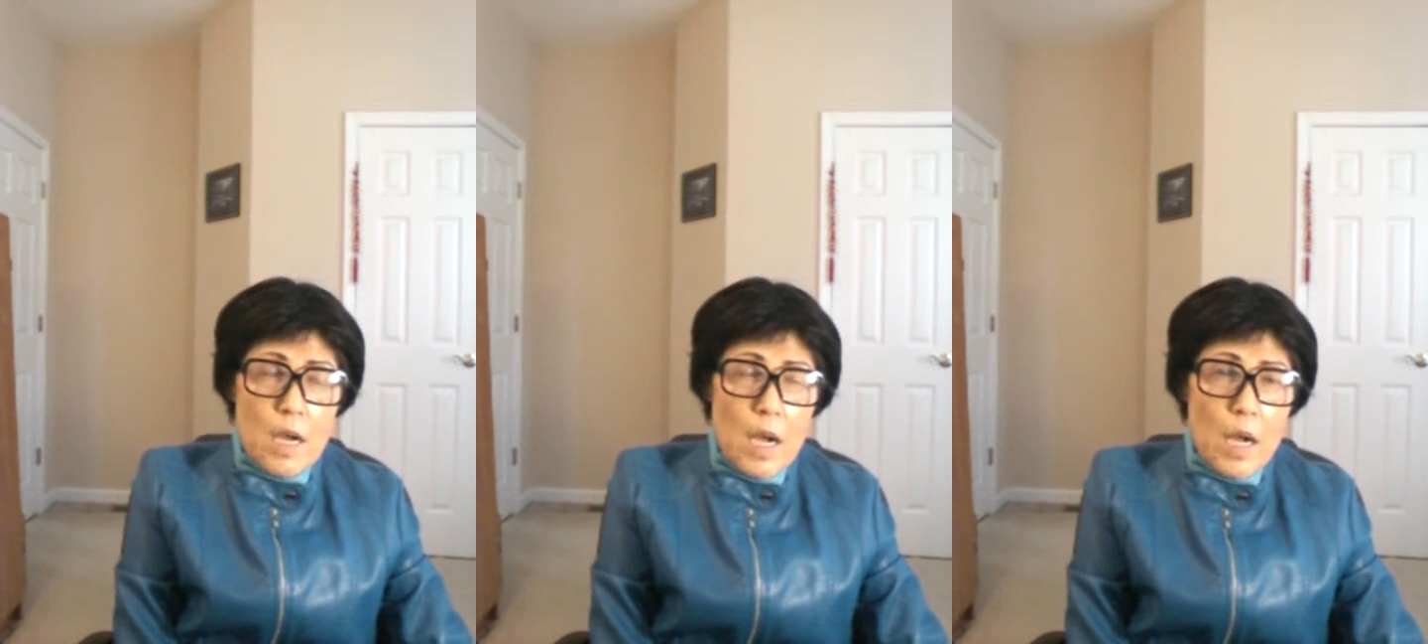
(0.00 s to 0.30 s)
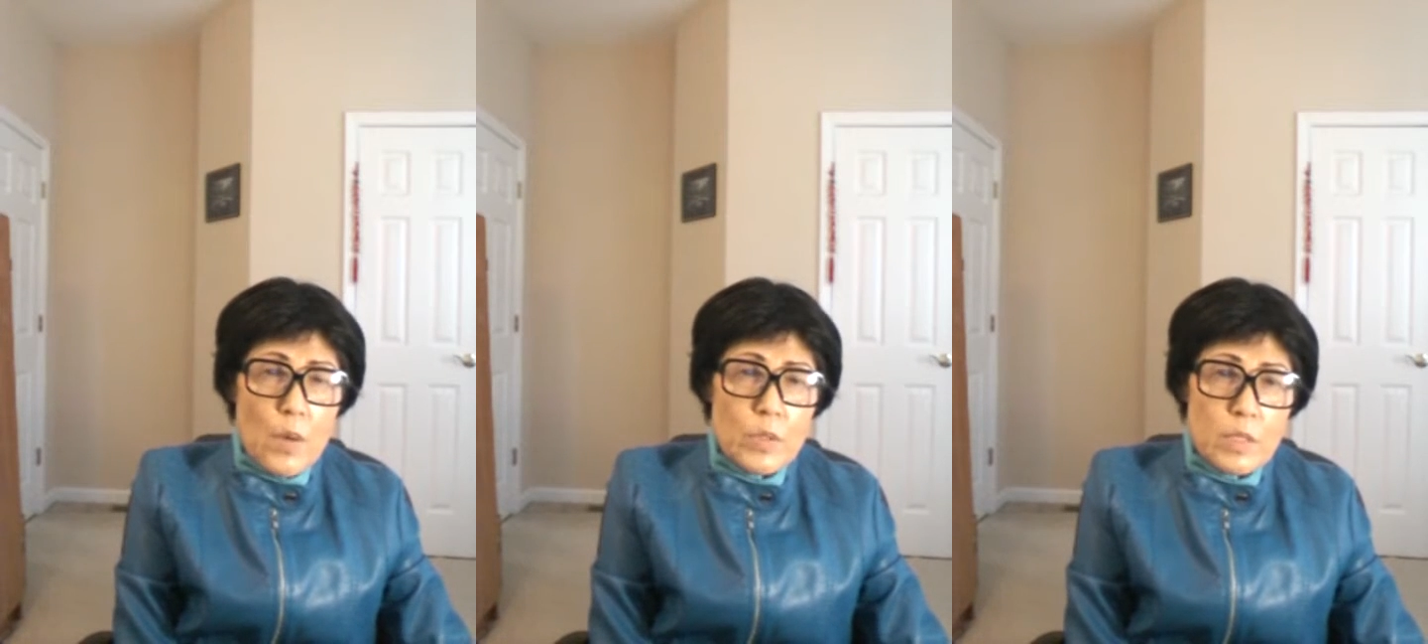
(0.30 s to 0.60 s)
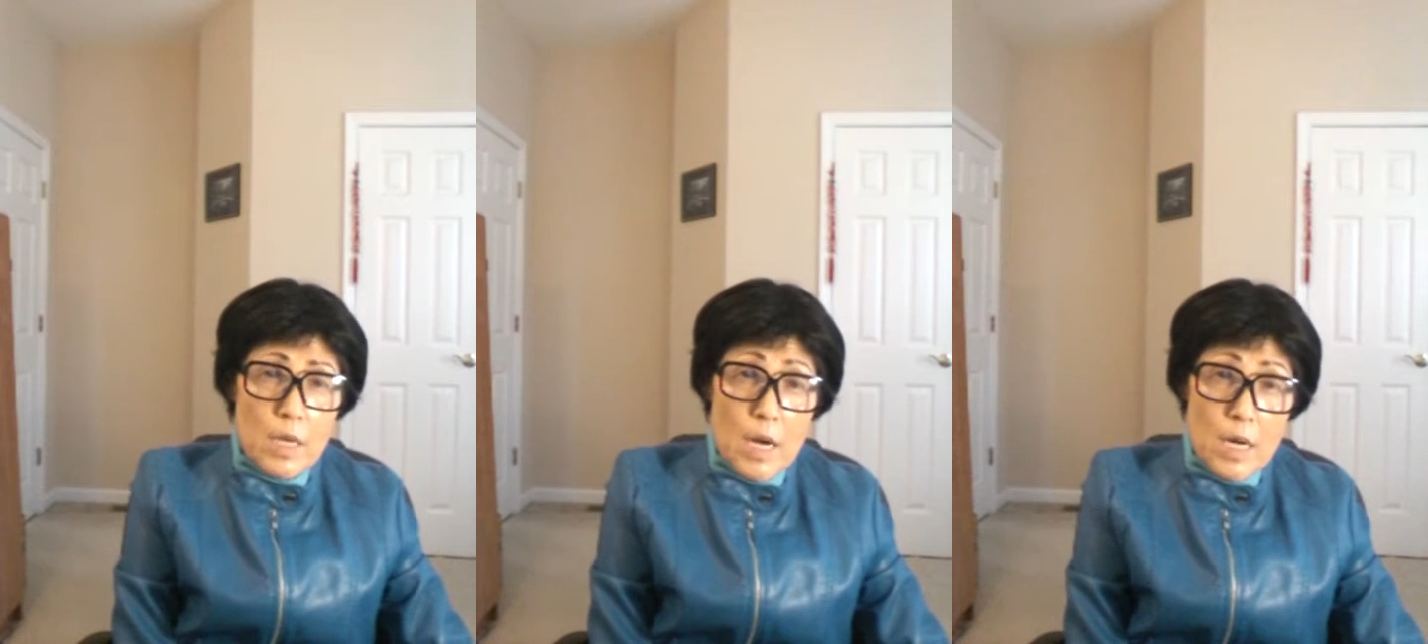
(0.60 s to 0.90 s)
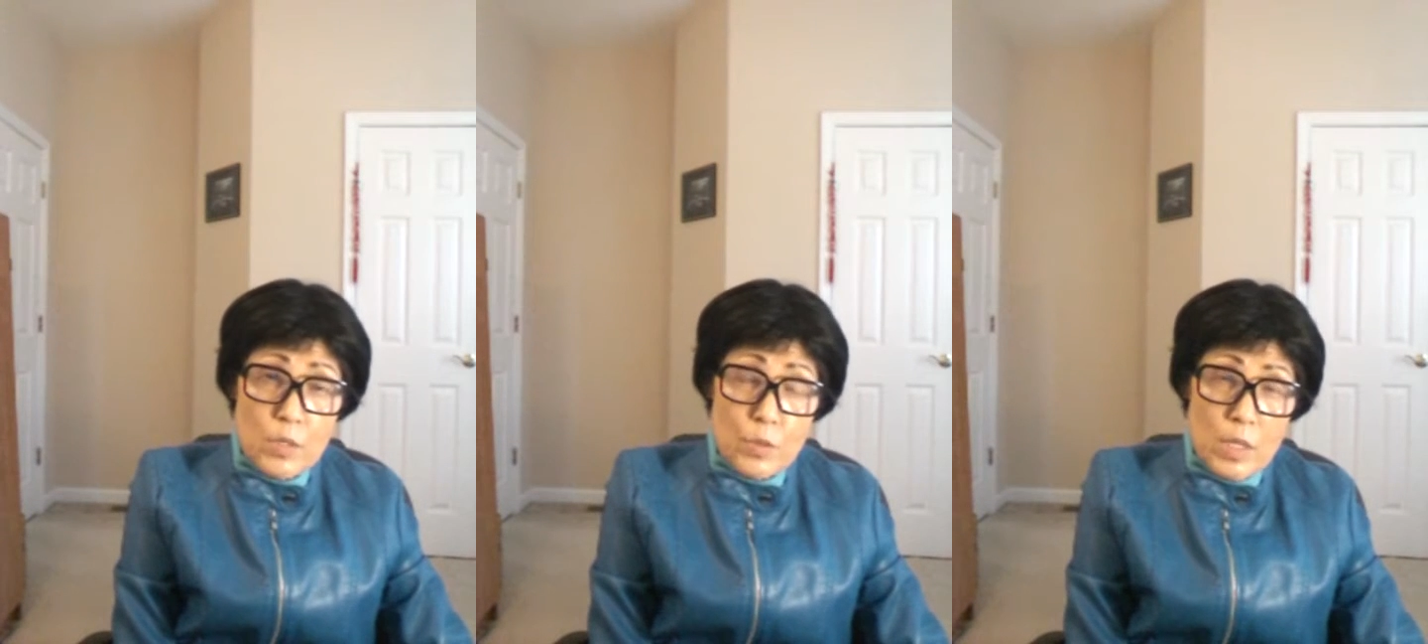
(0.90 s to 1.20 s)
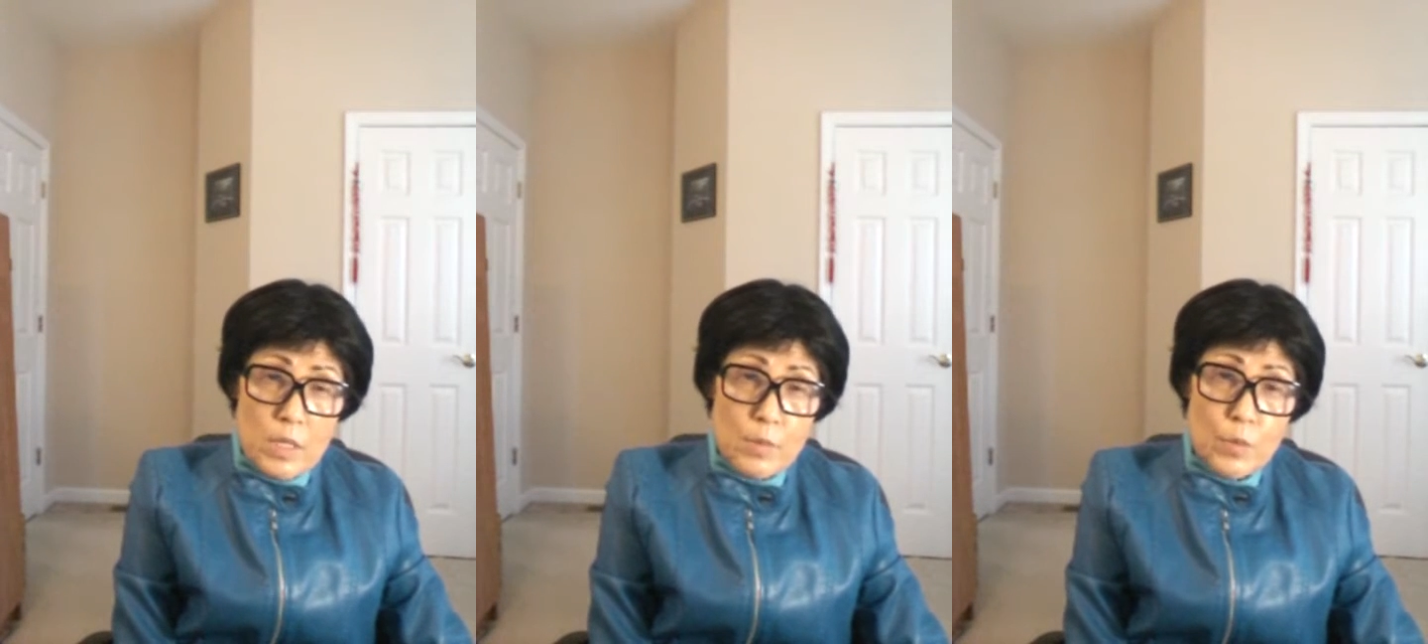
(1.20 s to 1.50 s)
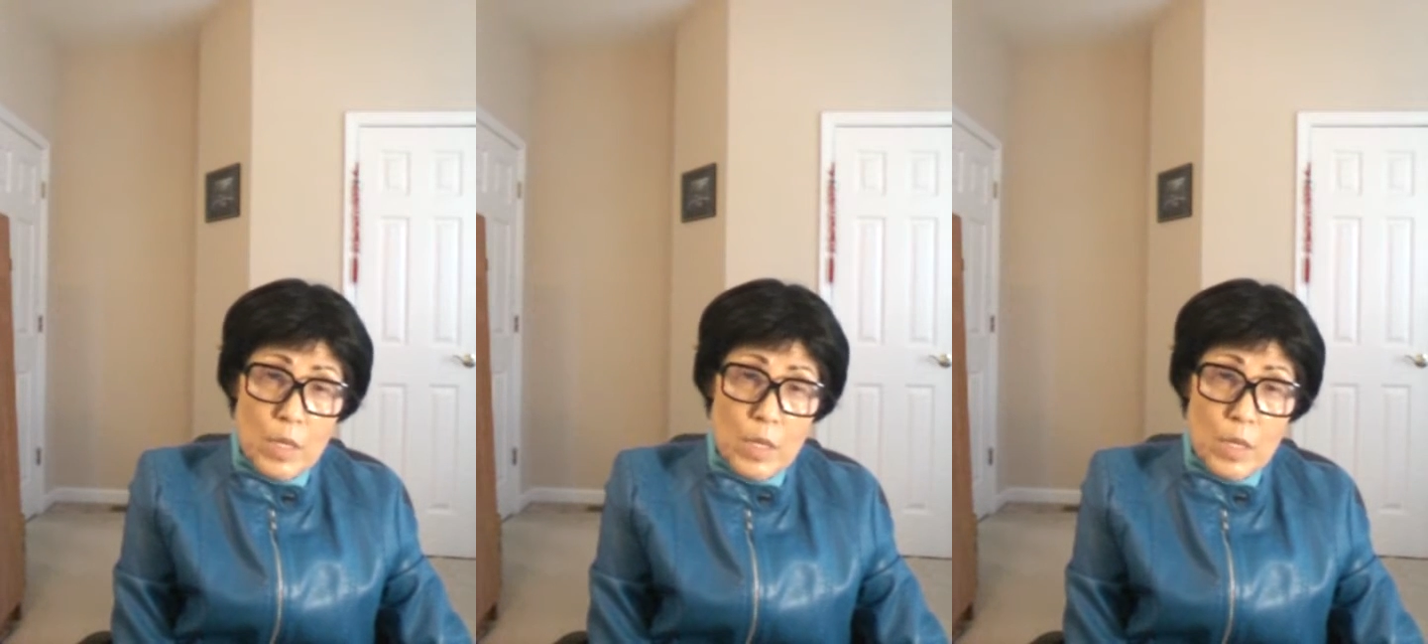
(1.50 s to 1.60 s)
How is the heart rhythm